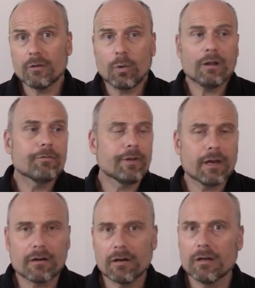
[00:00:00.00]

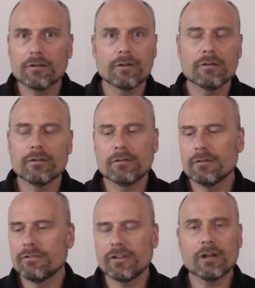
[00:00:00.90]

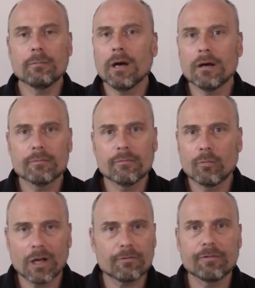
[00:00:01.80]
welfare, single mom
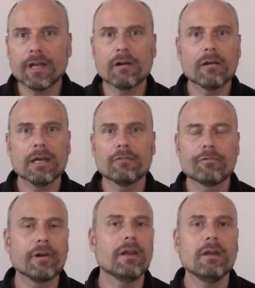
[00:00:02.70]
welfare, and
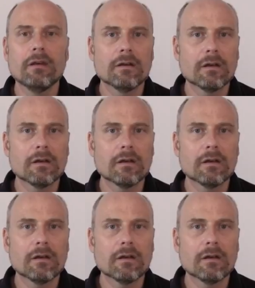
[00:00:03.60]
free